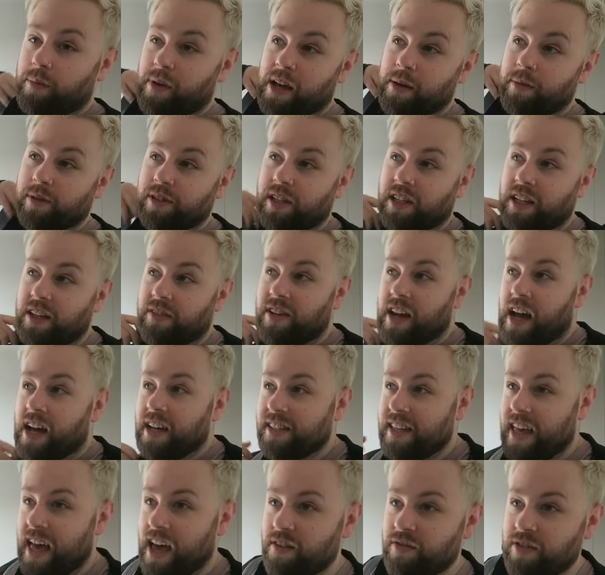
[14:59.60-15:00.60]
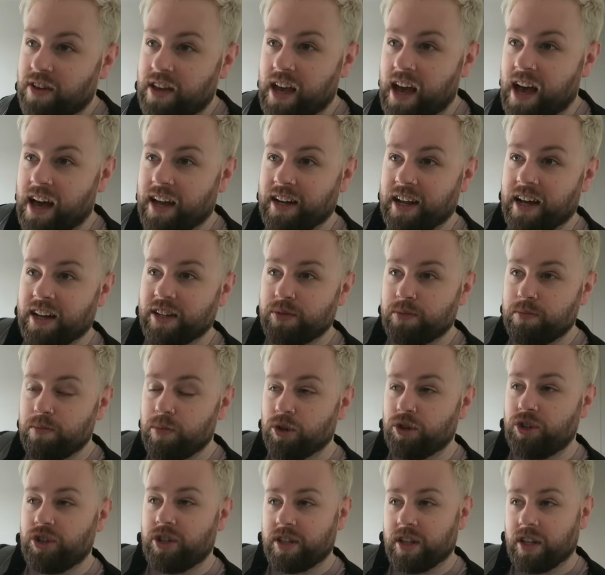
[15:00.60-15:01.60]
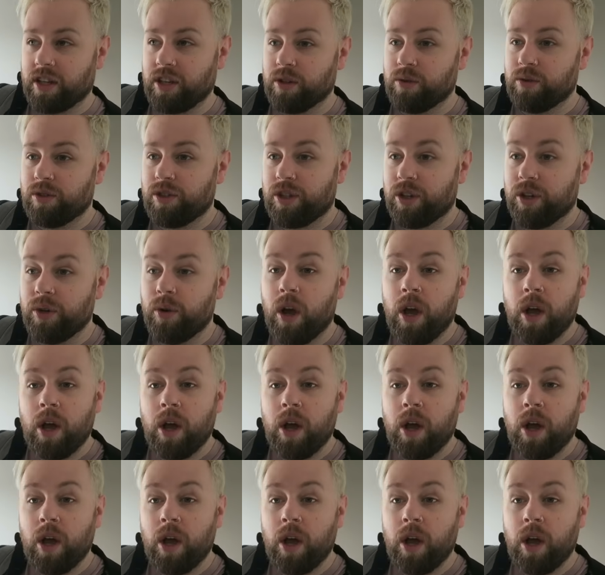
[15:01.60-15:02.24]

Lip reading: be able to lift as heavy and as much as I used to